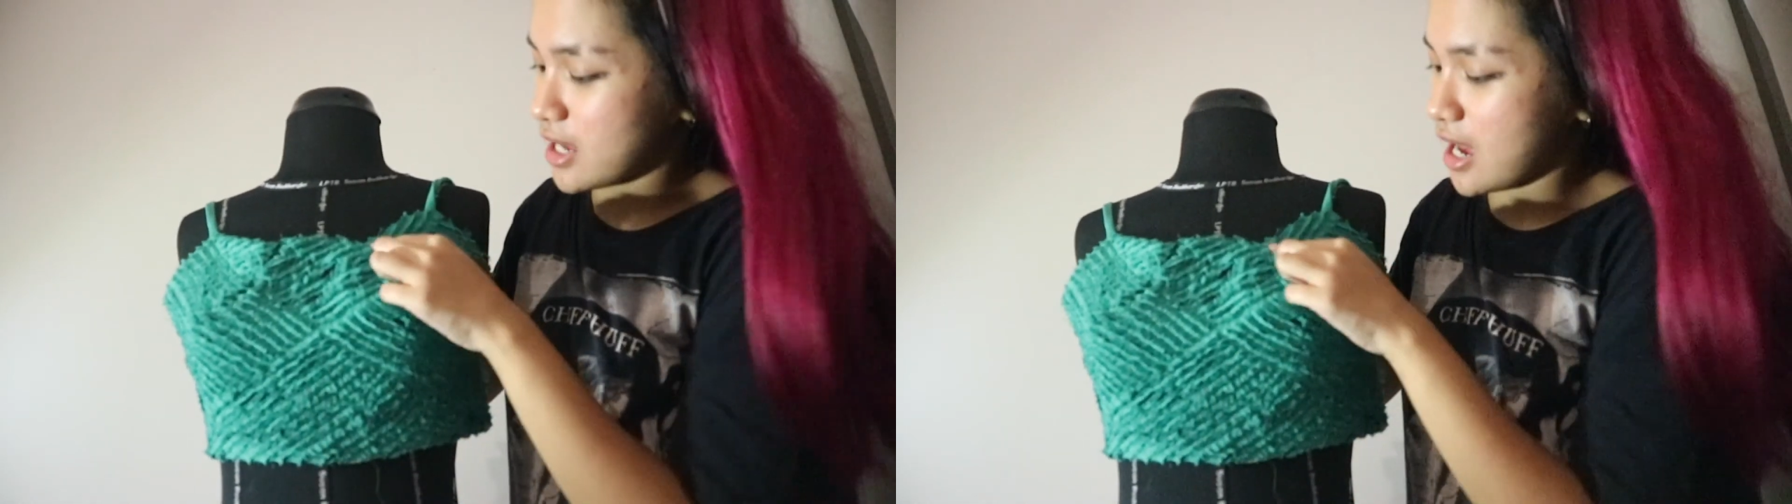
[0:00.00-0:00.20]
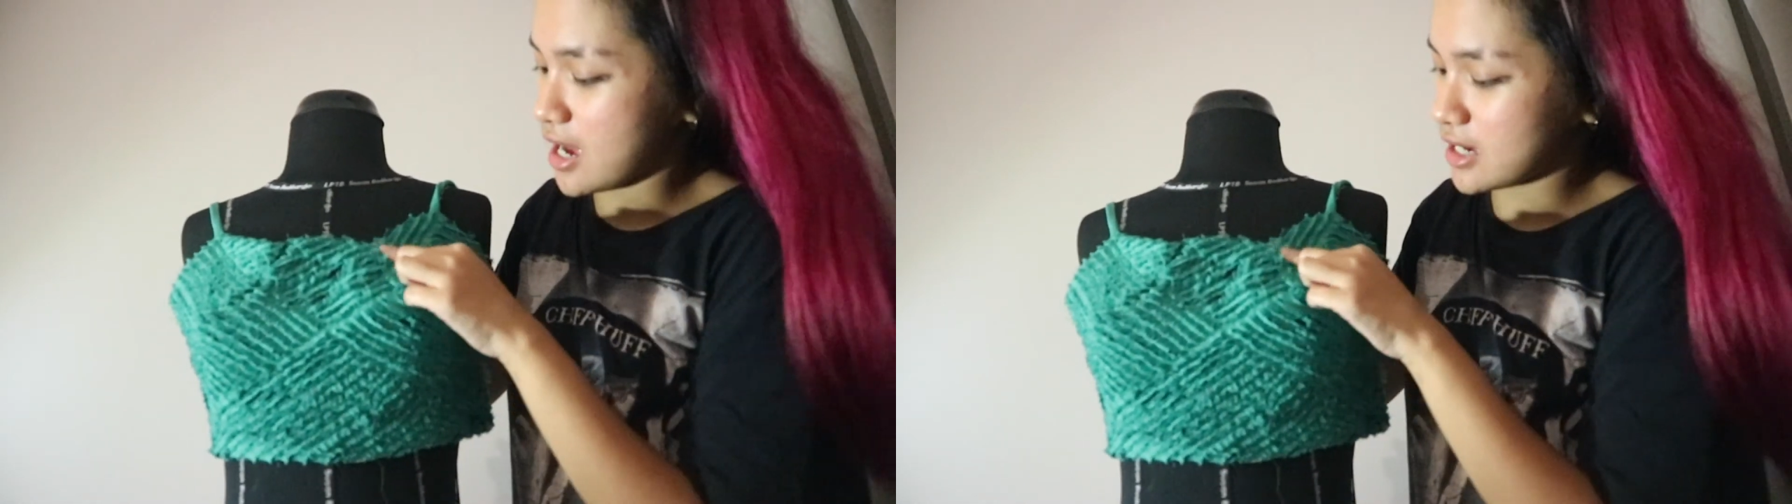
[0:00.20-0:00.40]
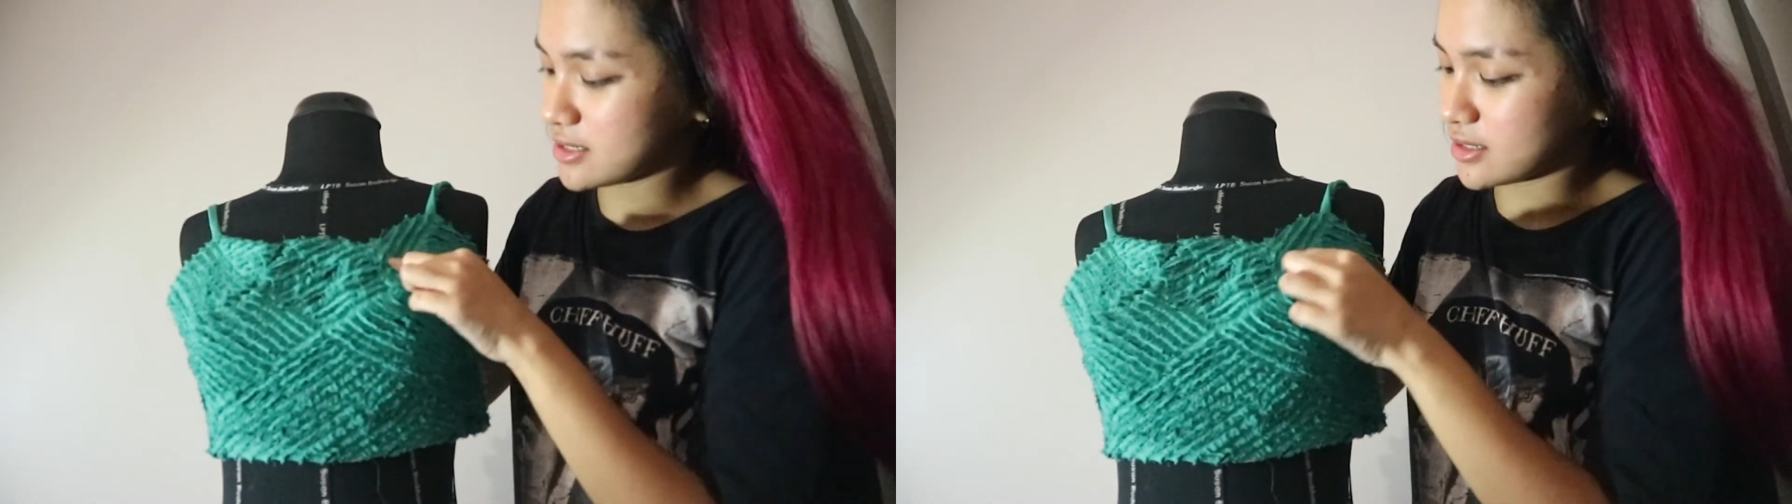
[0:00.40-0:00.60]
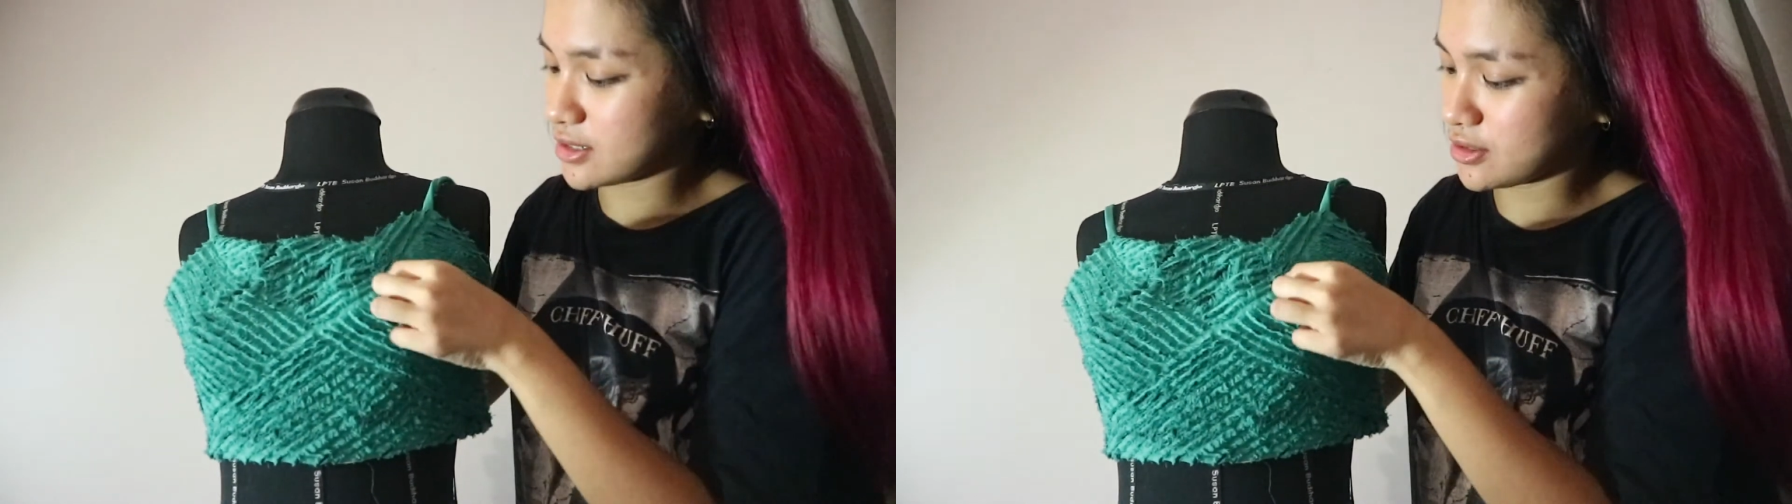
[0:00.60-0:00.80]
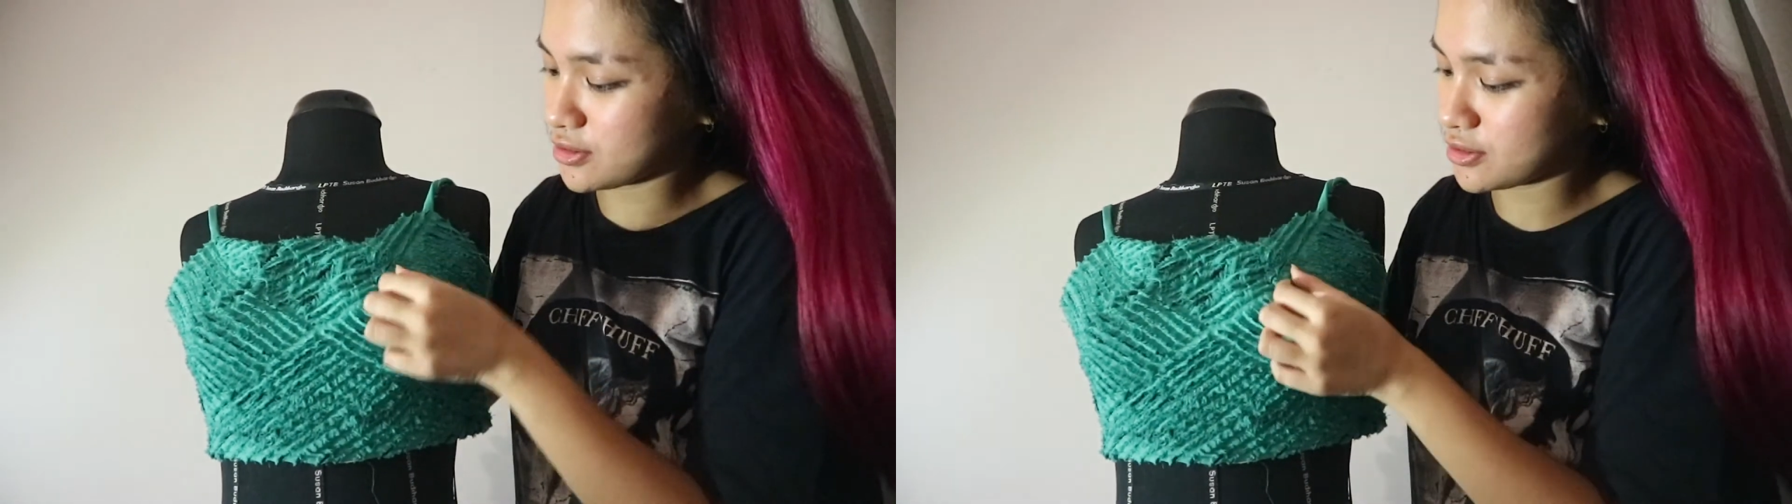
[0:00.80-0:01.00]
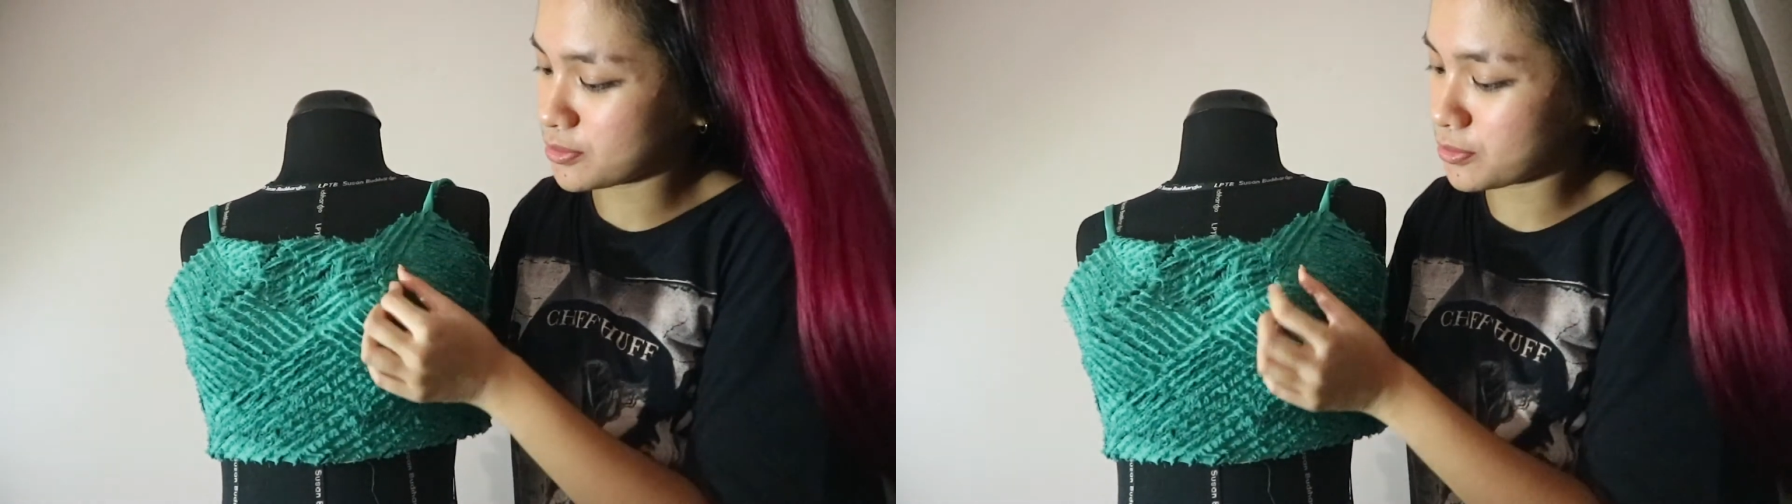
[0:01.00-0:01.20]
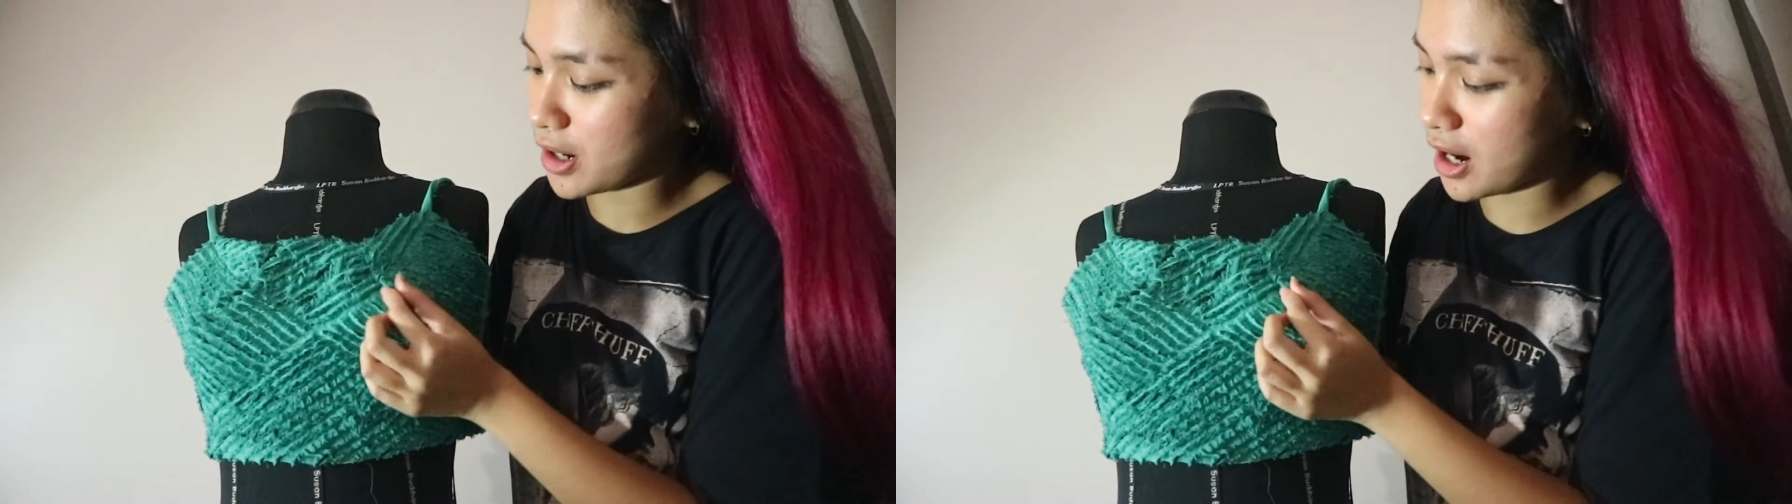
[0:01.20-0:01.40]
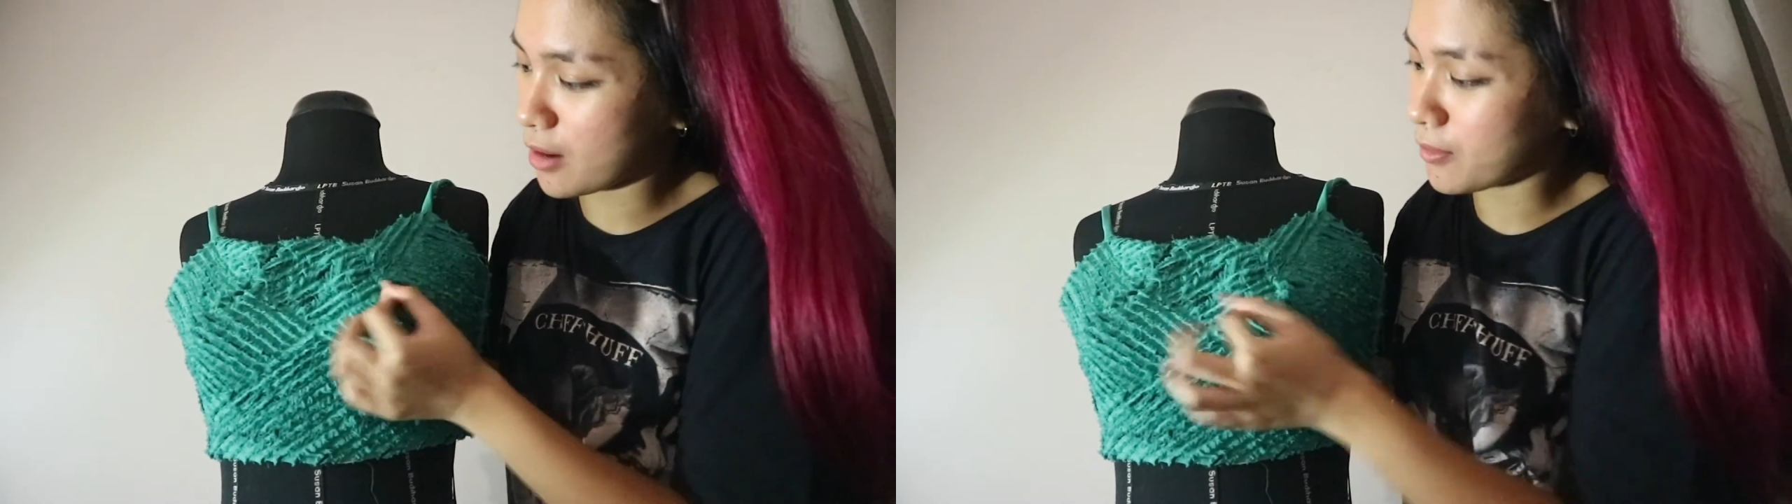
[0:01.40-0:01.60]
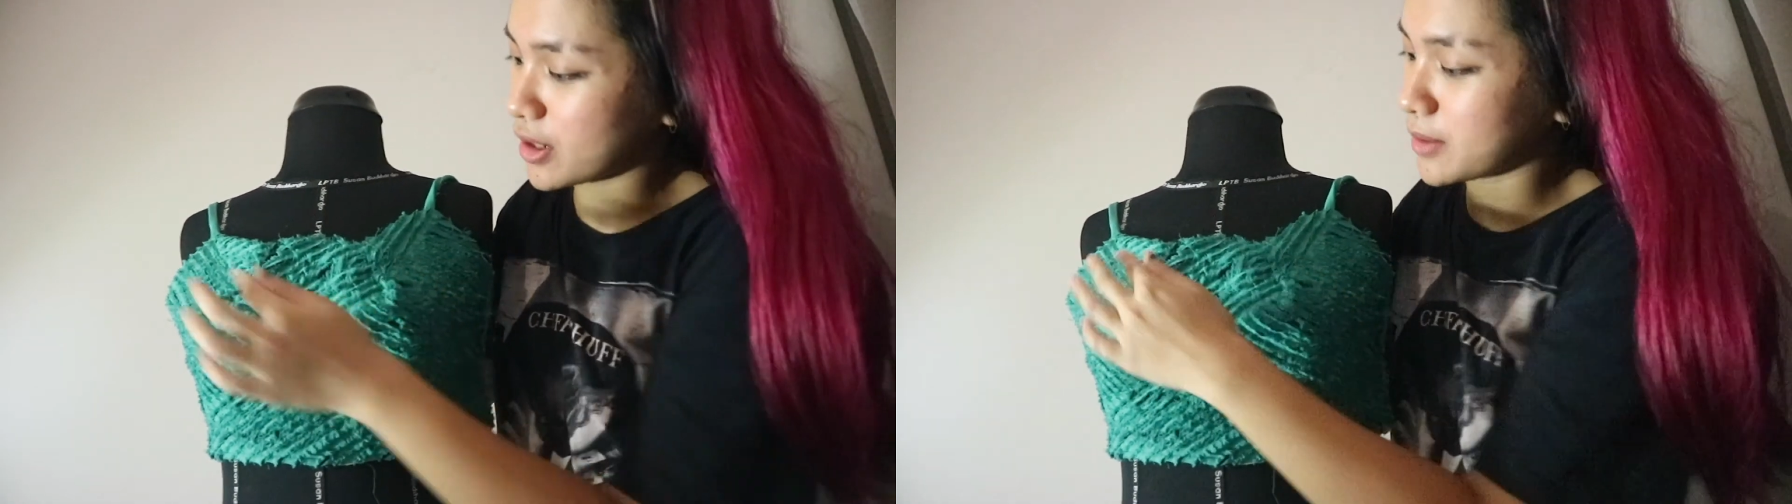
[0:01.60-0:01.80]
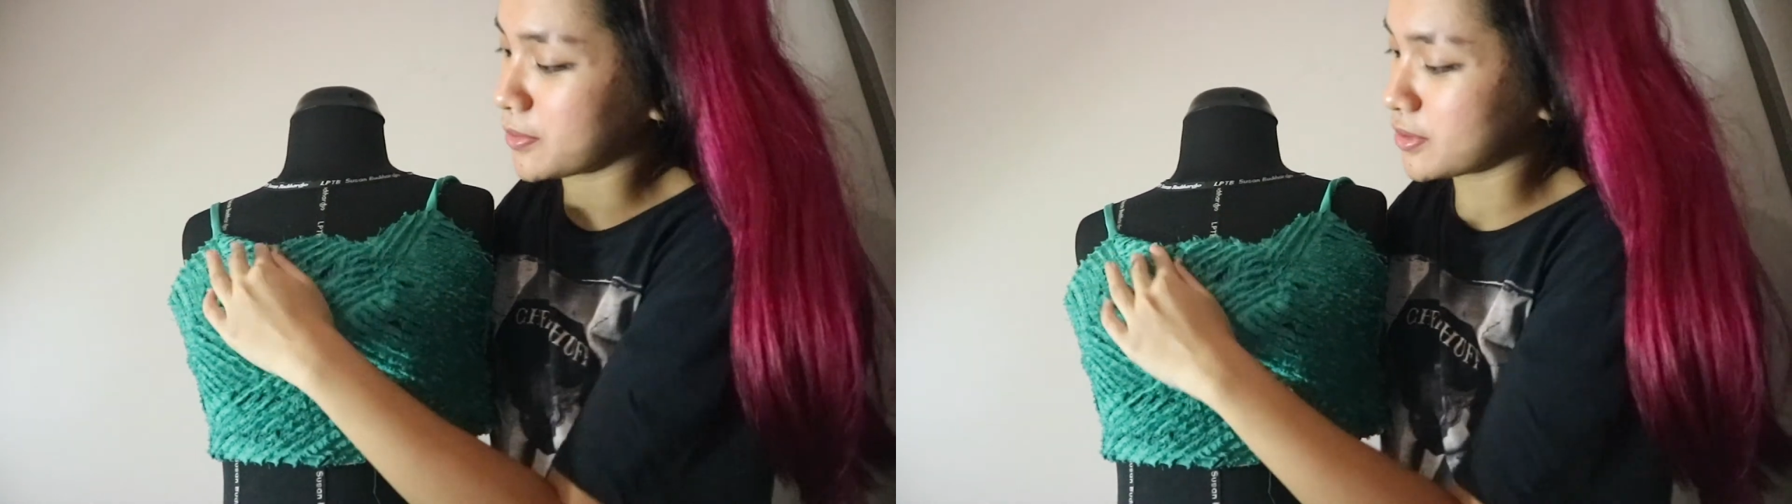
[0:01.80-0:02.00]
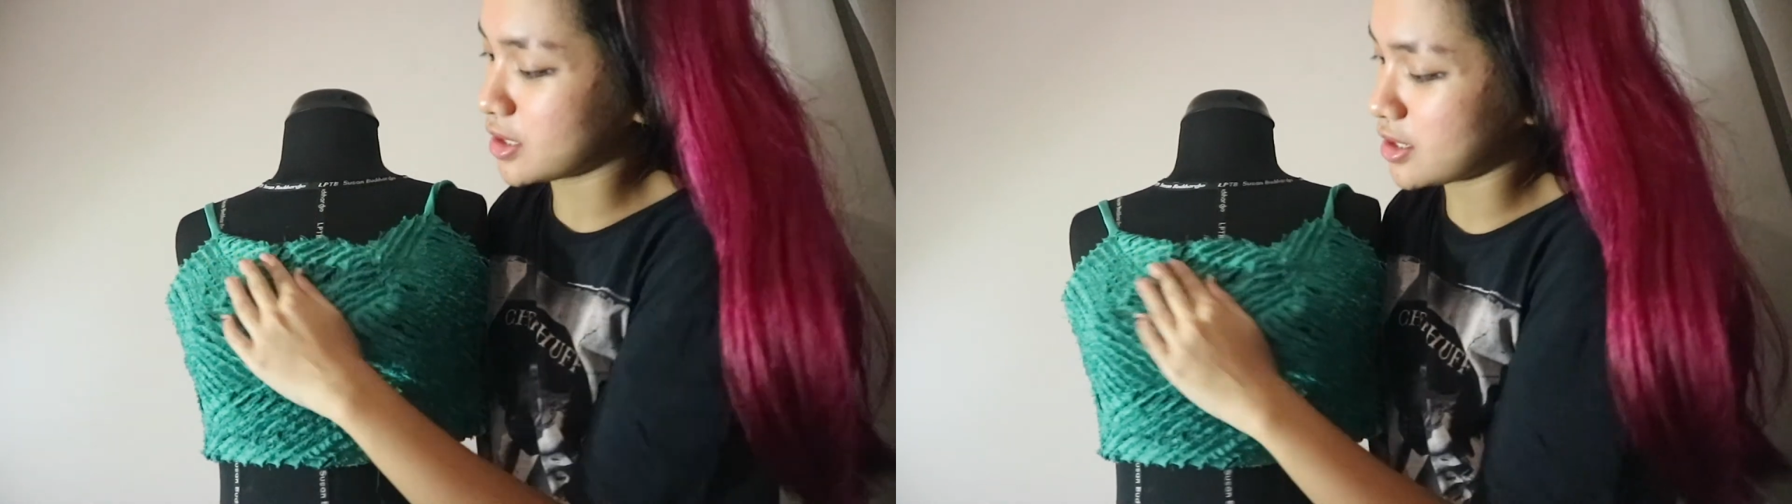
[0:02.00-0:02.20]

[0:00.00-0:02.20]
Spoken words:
I secure where I want to put the